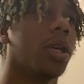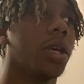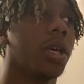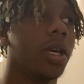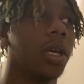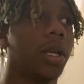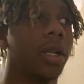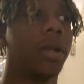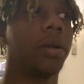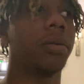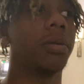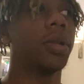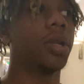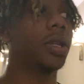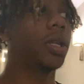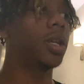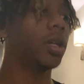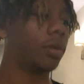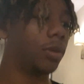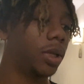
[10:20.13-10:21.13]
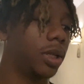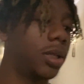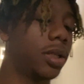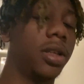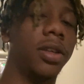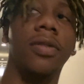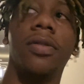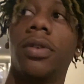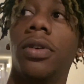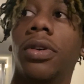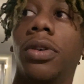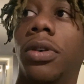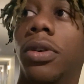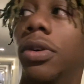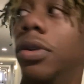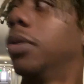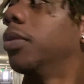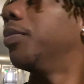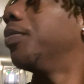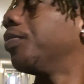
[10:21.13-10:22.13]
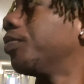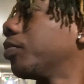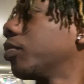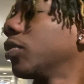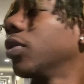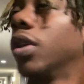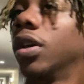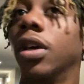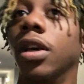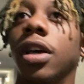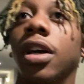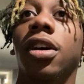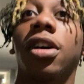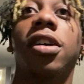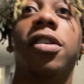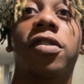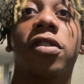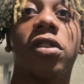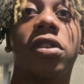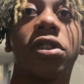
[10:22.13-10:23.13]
and yeah, that's it um, for the